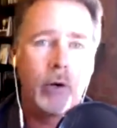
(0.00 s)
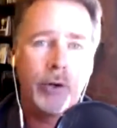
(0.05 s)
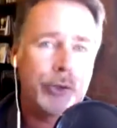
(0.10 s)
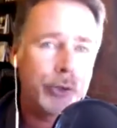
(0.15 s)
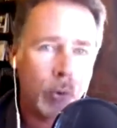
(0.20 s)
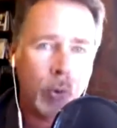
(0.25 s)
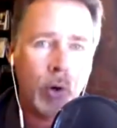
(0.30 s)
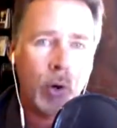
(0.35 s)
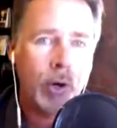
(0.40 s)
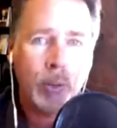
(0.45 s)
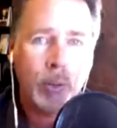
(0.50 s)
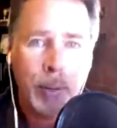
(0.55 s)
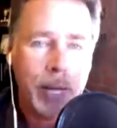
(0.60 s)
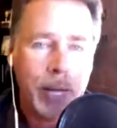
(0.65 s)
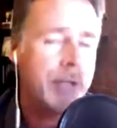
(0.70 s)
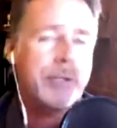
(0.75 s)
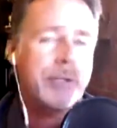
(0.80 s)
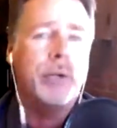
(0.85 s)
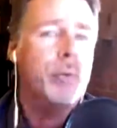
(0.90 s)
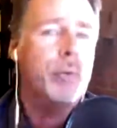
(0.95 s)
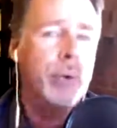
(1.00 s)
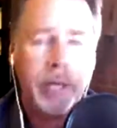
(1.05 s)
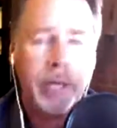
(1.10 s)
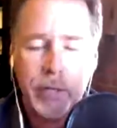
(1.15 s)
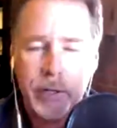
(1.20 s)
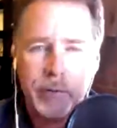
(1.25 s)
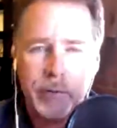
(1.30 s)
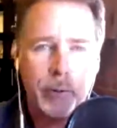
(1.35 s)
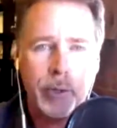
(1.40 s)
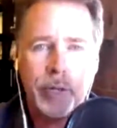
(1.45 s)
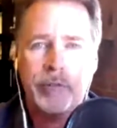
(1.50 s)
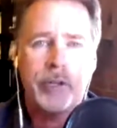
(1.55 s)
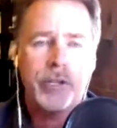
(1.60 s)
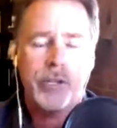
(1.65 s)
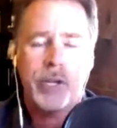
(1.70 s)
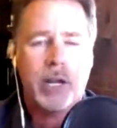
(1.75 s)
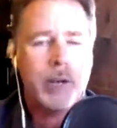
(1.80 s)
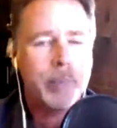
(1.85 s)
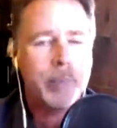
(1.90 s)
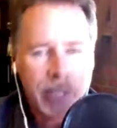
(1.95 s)
underwater basket
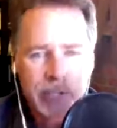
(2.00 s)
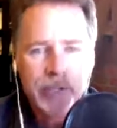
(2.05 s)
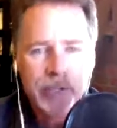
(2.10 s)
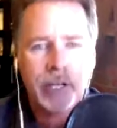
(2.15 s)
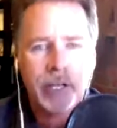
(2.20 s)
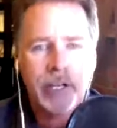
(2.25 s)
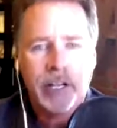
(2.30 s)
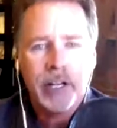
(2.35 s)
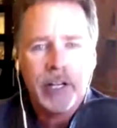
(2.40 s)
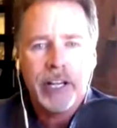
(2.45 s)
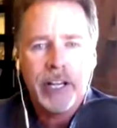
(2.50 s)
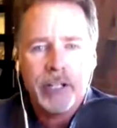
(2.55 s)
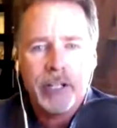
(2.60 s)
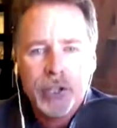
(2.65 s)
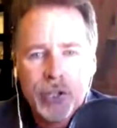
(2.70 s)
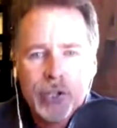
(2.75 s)
weaving channel. I mean, it's like